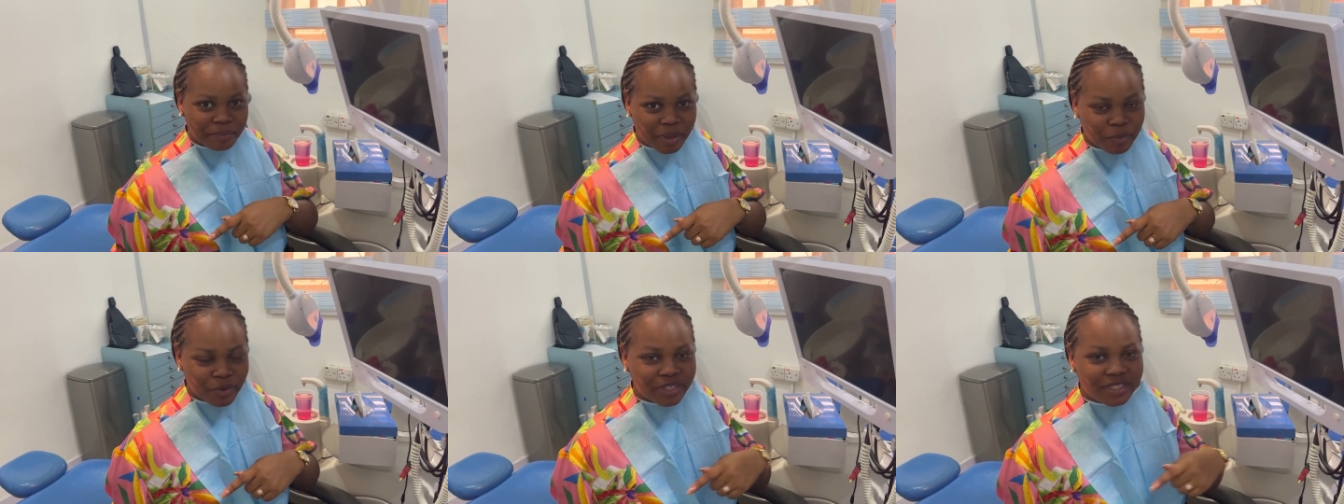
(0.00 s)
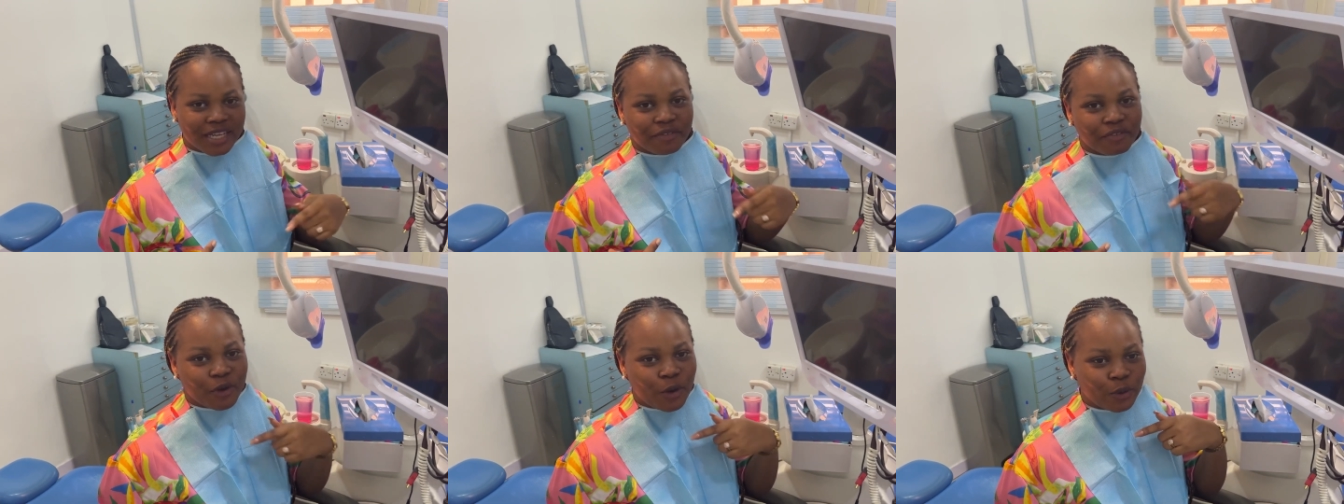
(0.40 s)
I'm going to
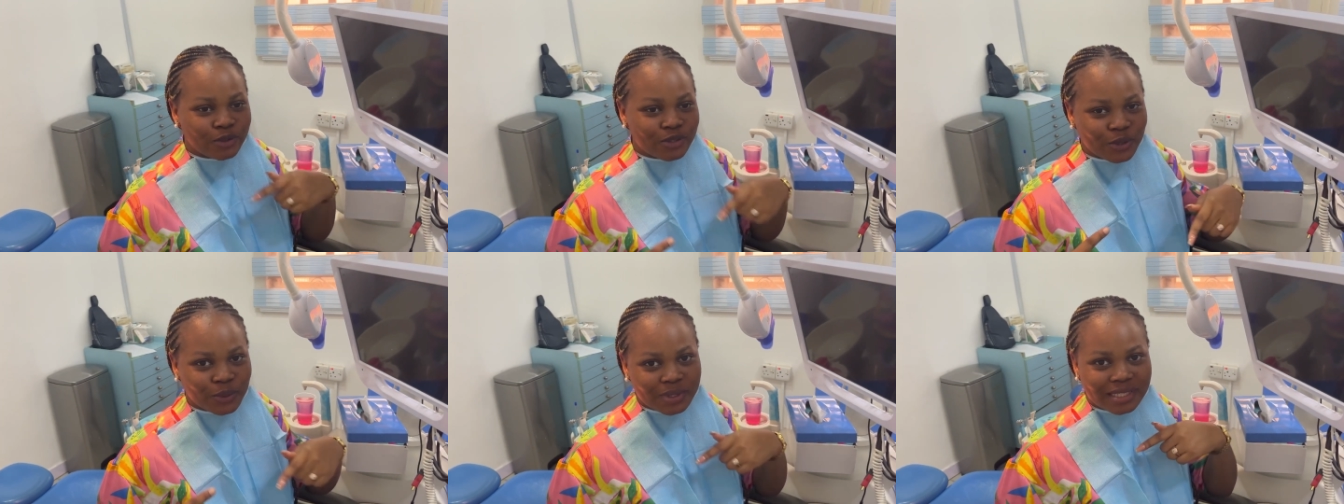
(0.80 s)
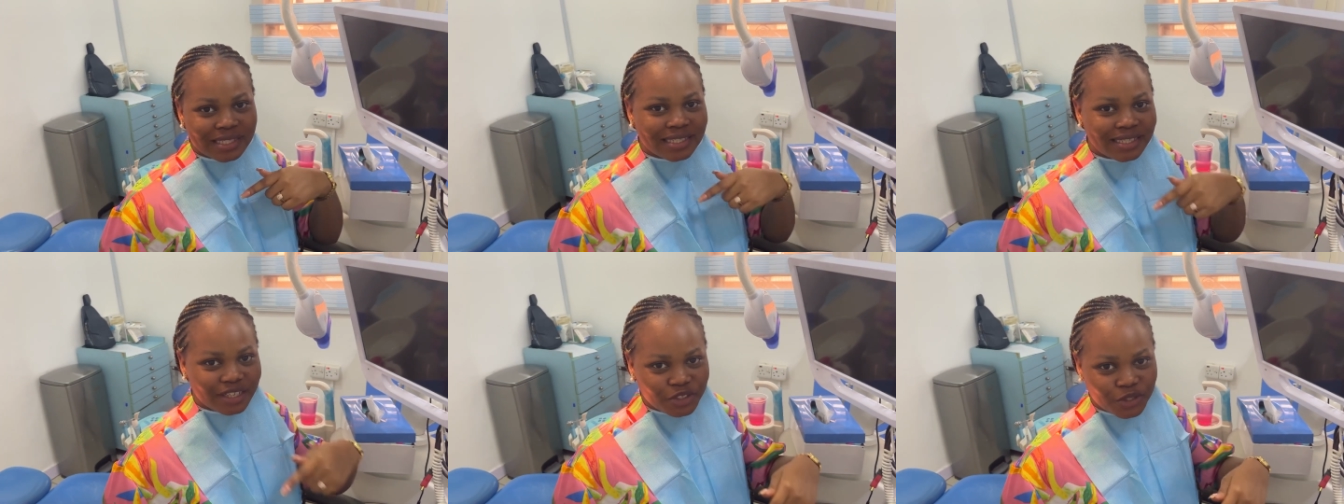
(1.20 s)
have a consulting
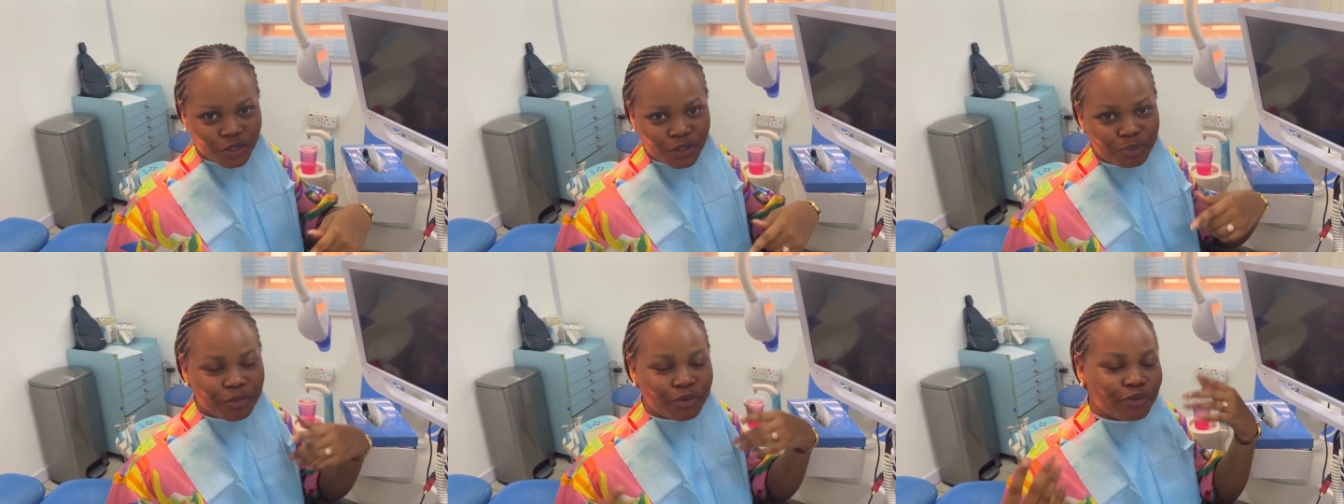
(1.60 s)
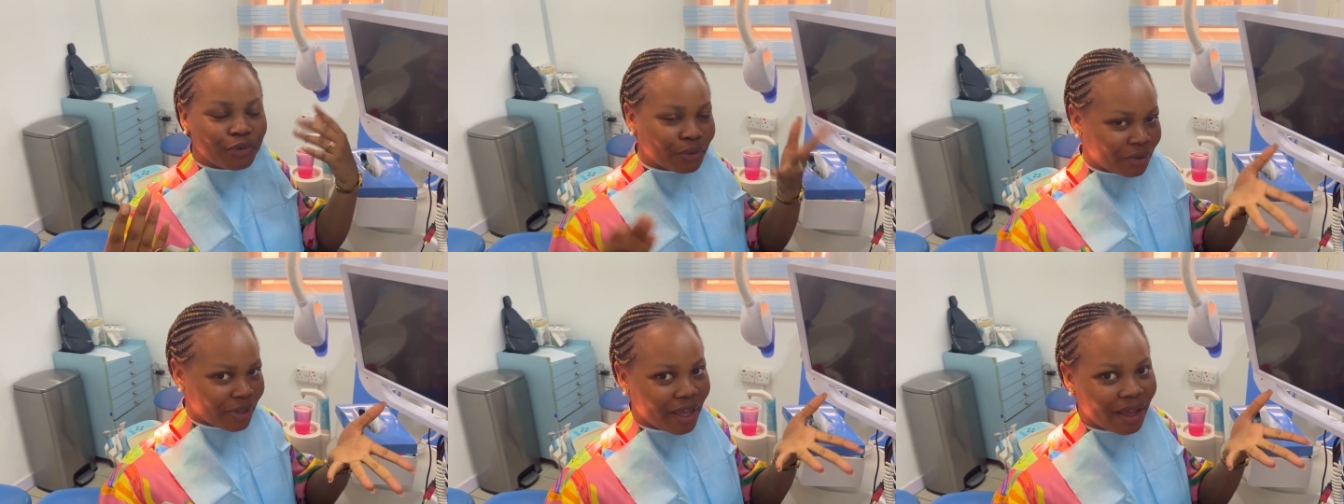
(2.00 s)
session
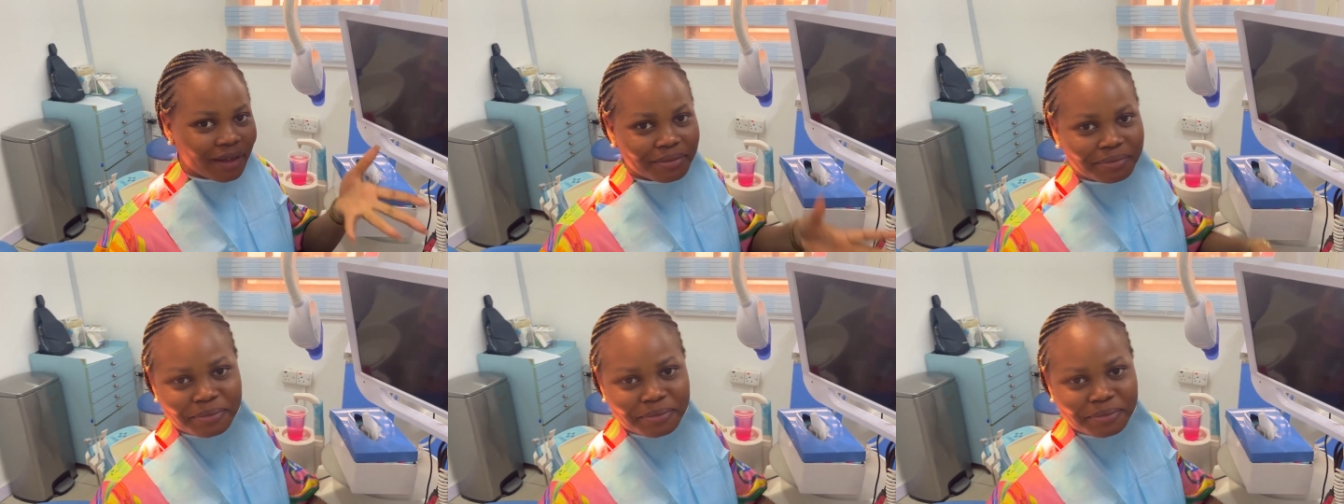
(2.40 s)
before yeah,